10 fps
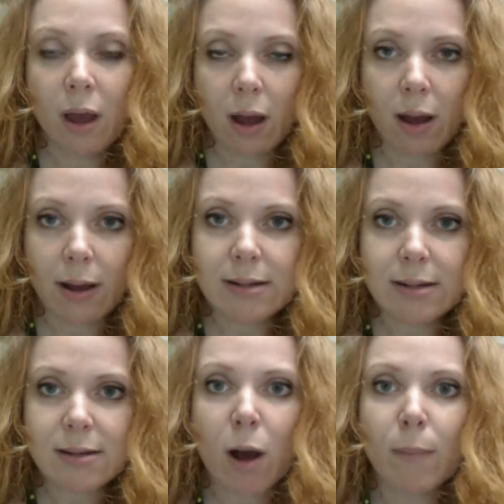
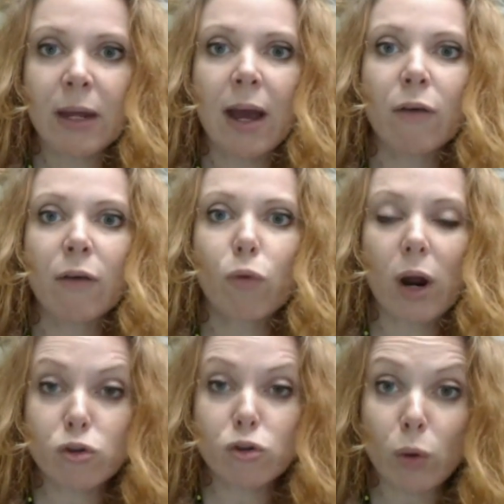insomnia,
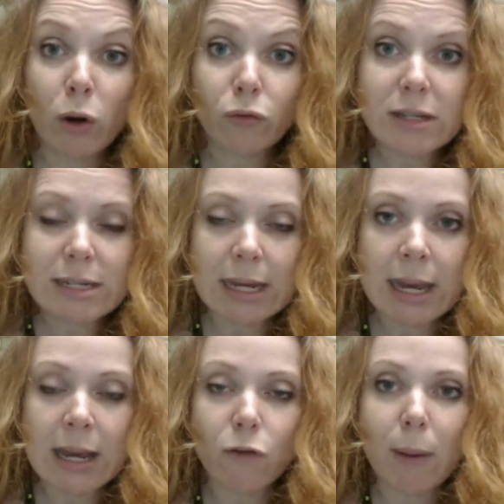for adrenal
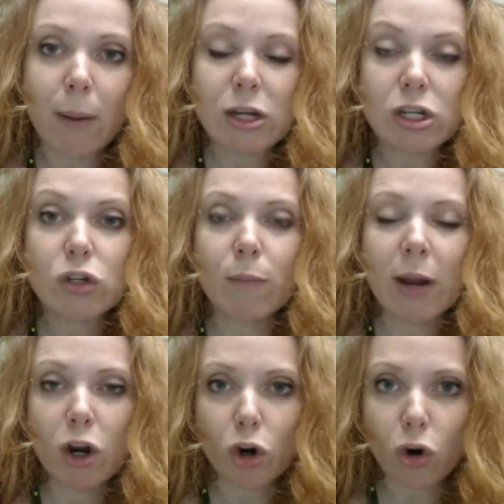fatigue, for patients who have been
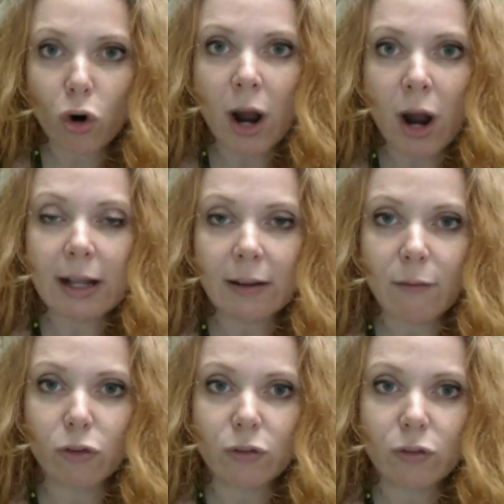under chronic
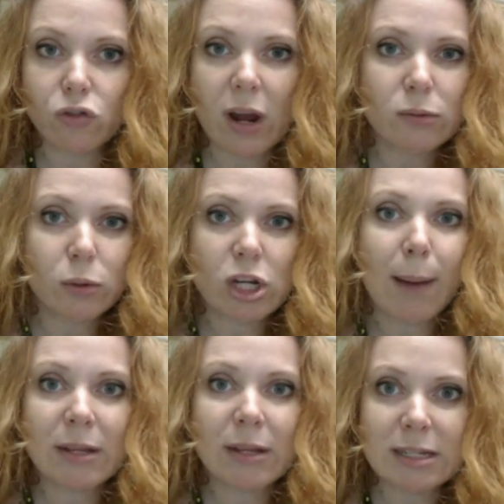levels of stress, which
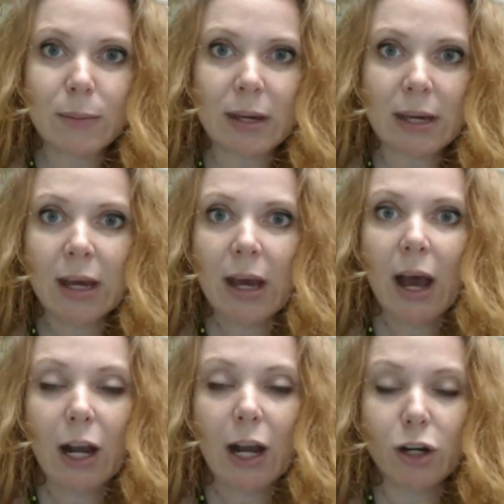happens to be
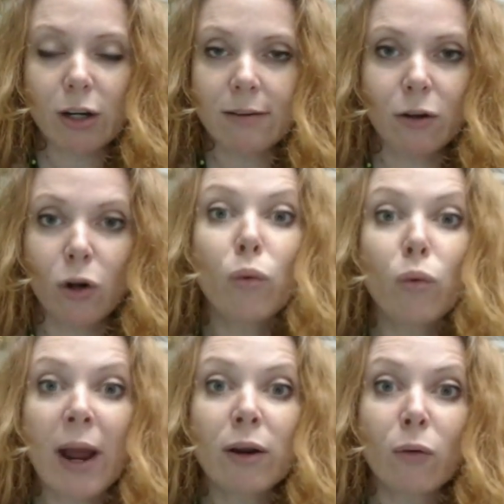a good,
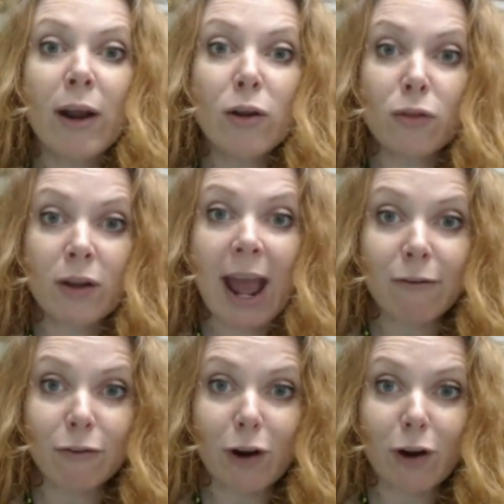greater than
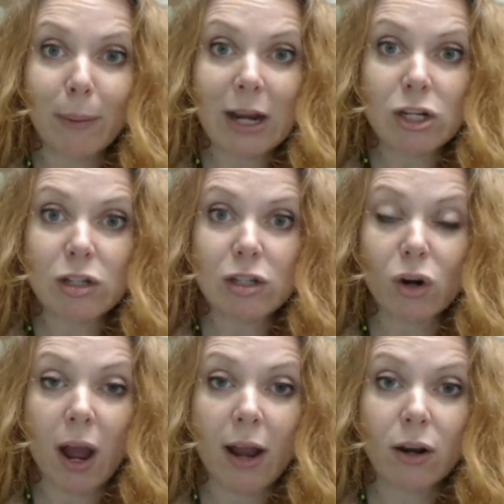half of our patients
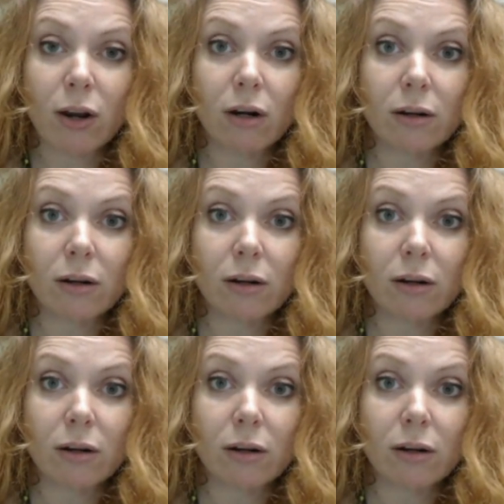are under